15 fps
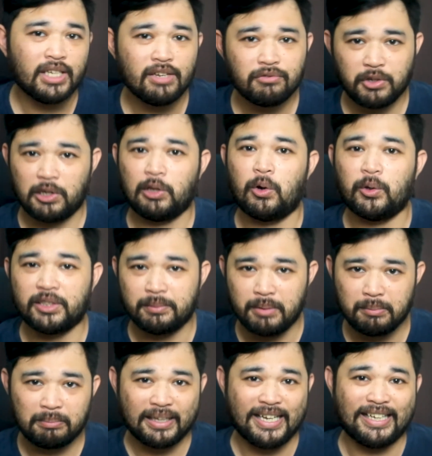if you'll only
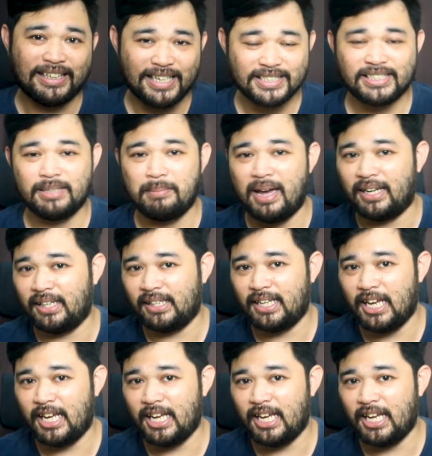be playing less demanding